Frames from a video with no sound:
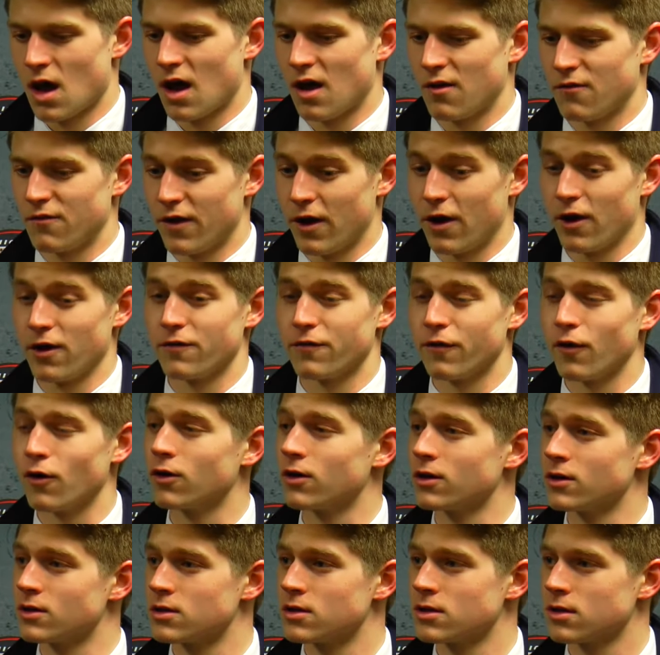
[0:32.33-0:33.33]
Very
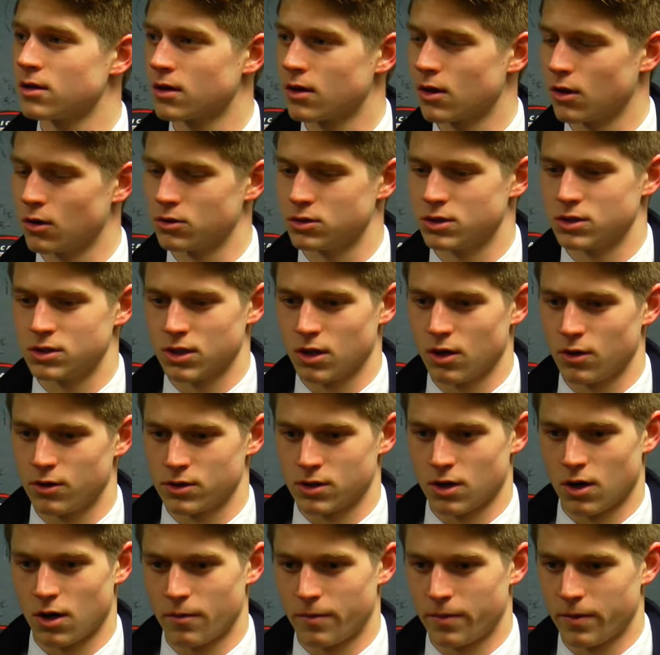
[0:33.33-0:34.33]
focused. Coach is always
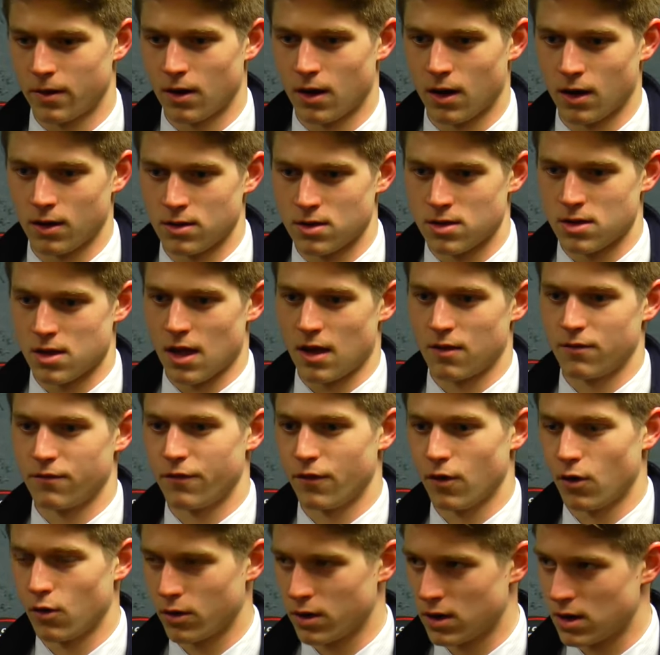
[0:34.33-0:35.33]
harping on staying
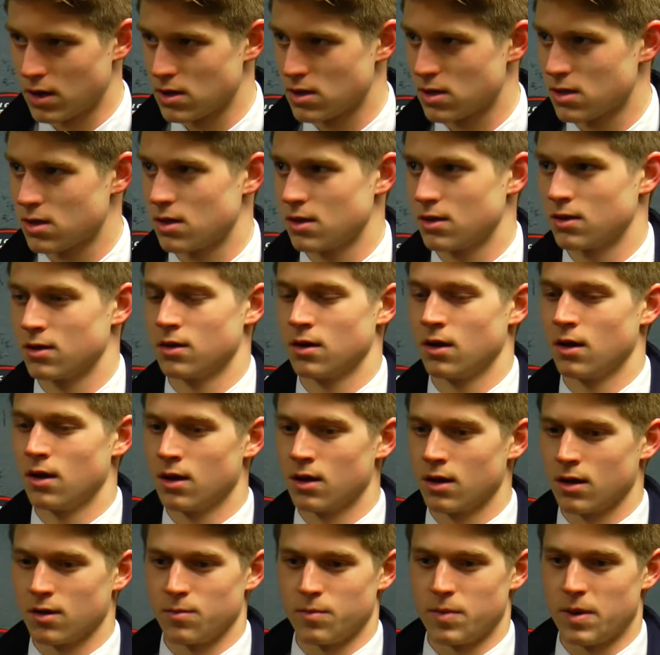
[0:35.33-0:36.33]
focused and
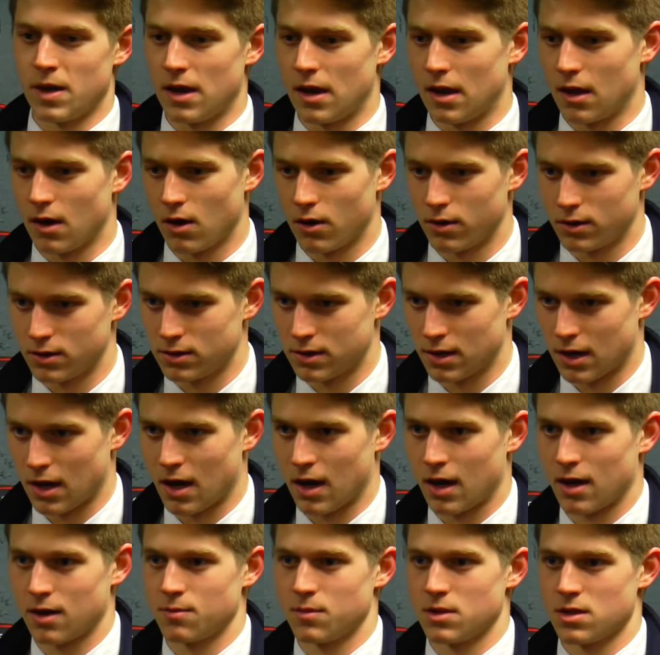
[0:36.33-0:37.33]
competing all the
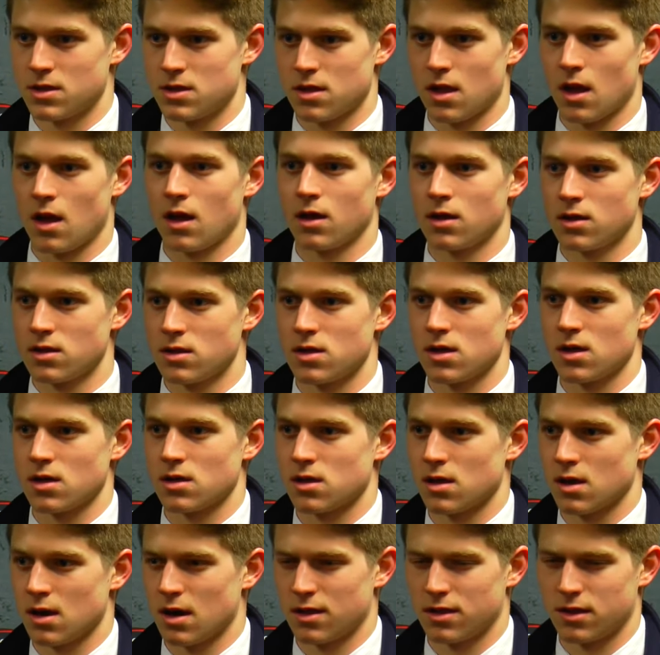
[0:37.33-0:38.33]
time and staying
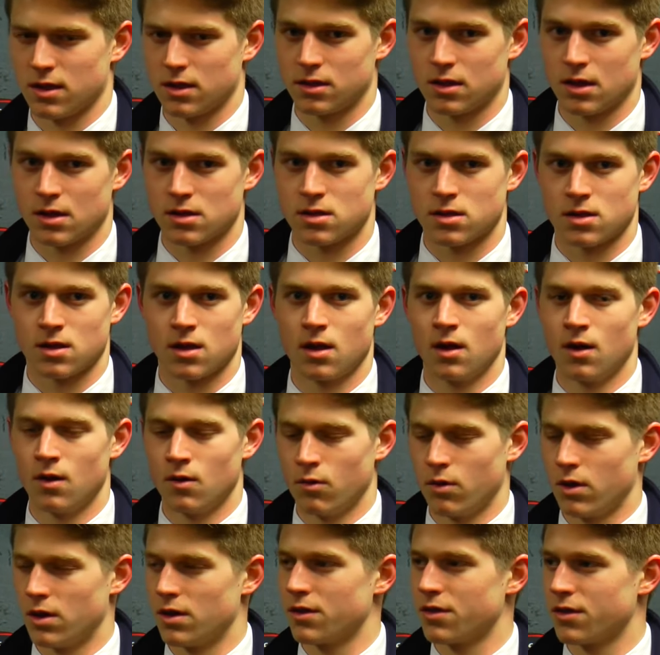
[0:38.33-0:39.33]
consistent. I think that's
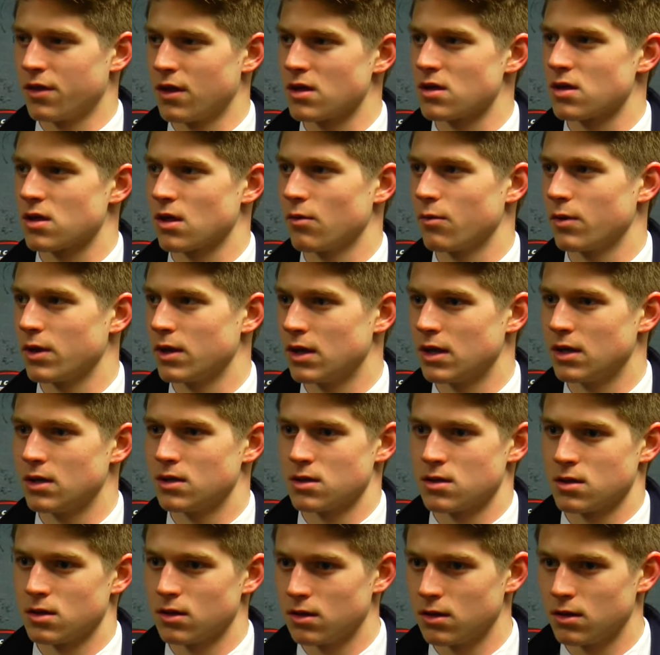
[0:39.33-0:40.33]
one of the things that we need
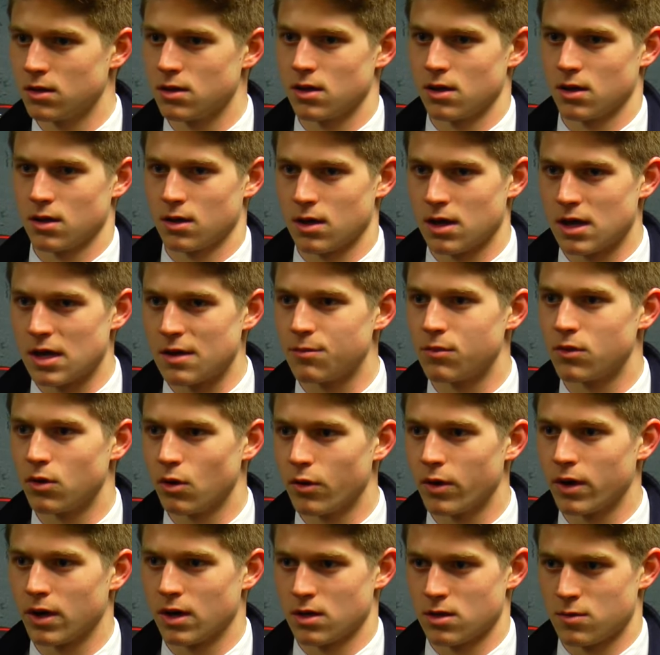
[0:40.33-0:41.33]
to keep
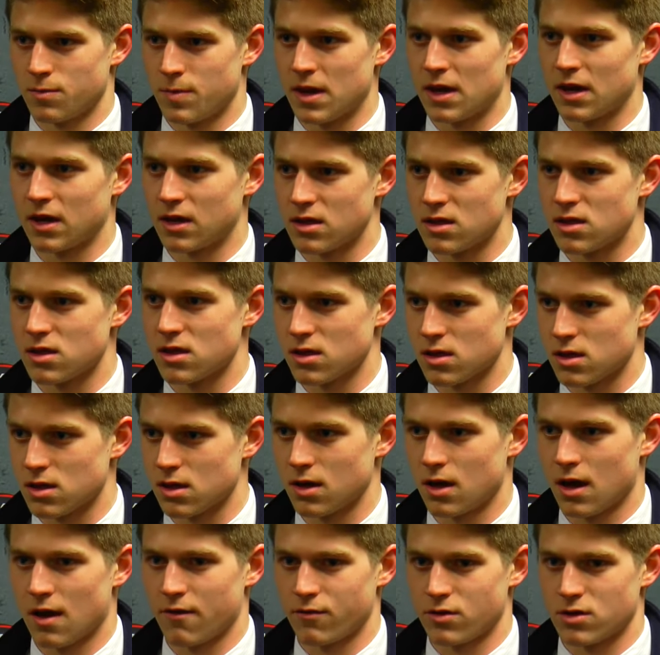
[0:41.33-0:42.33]
doing is being
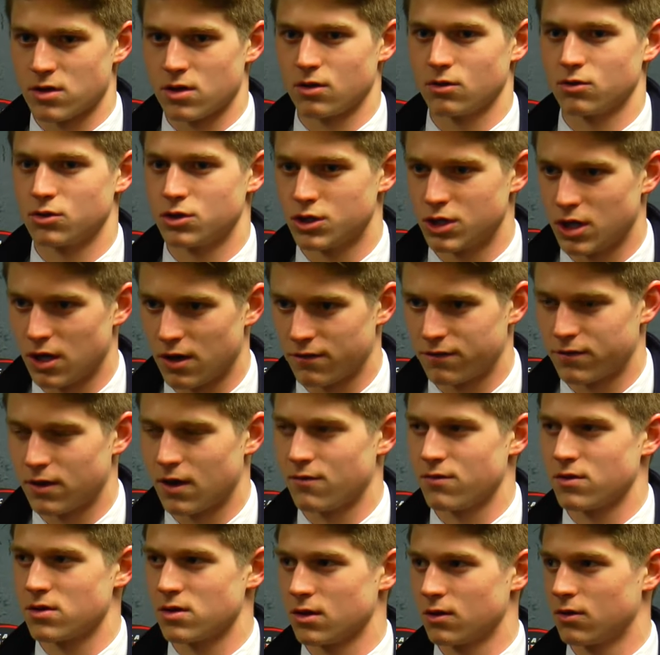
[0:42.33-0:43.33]
consistent every single shift,
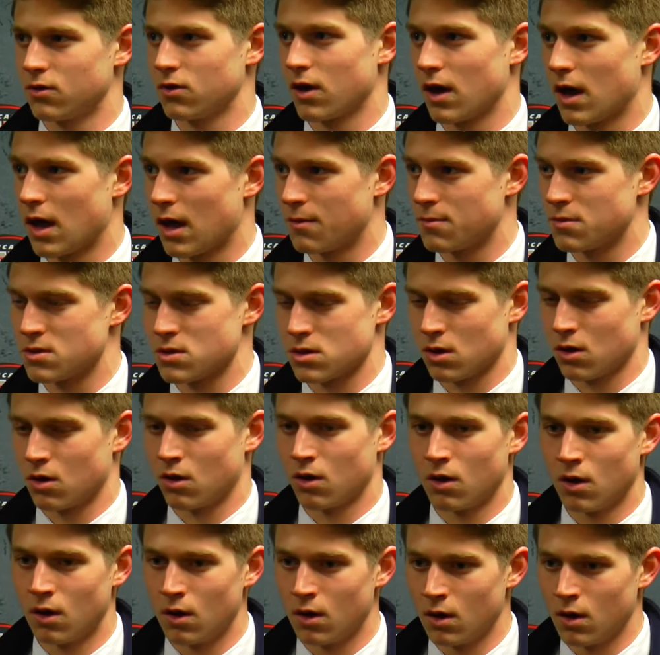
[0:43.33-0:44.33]
every single game. So
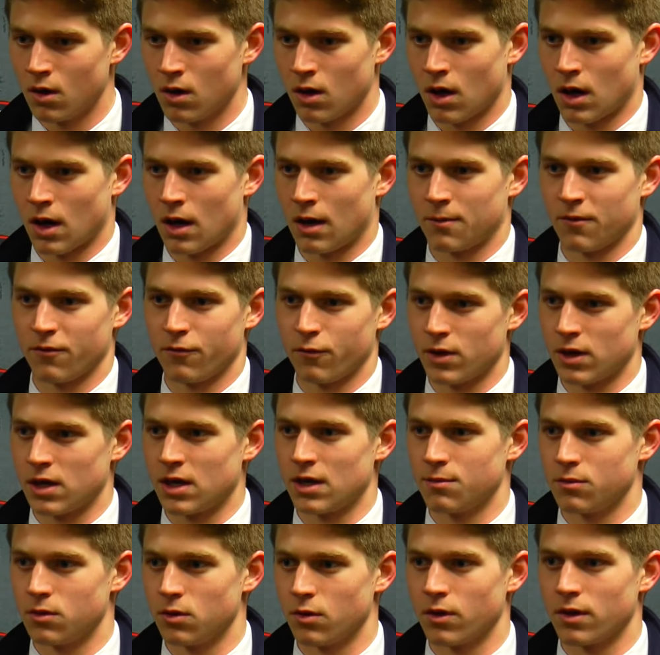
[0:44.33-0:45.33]
if we
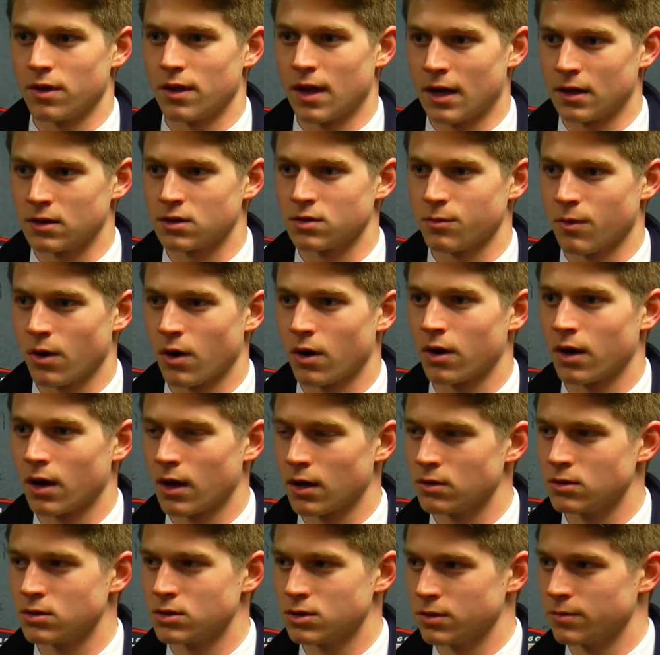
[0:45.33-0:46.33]
keep doing that, tomorrow
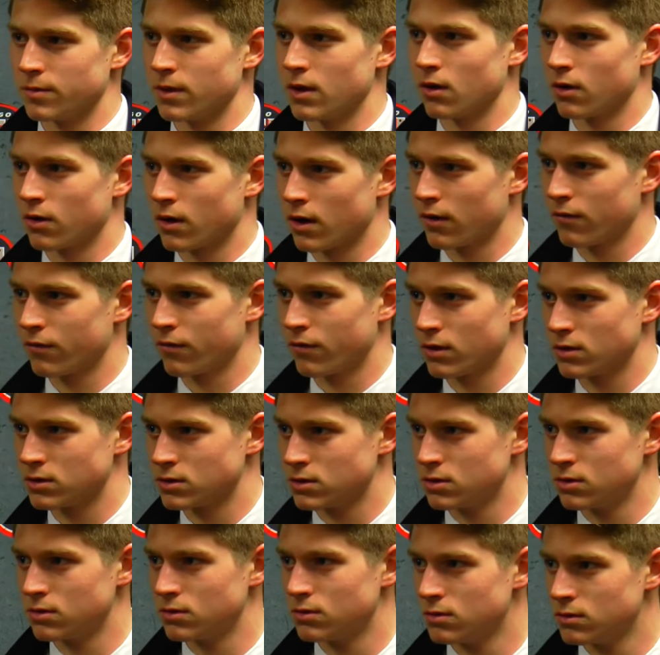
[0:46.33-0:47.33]
night should be okay for us
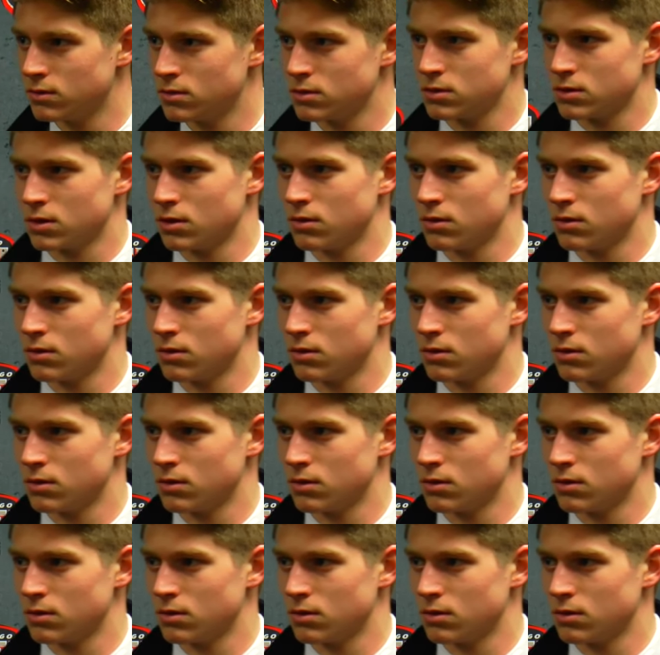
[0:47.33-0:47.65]
too. So.